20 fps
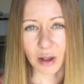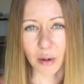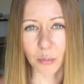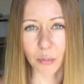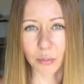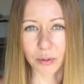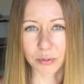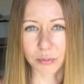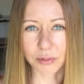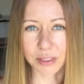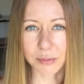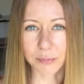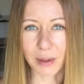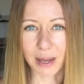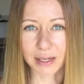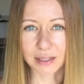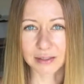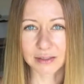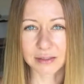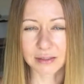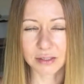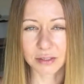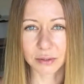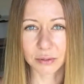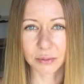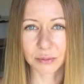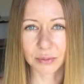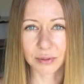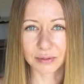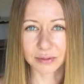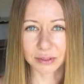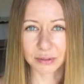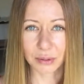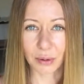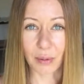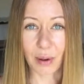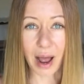with respect to, you know,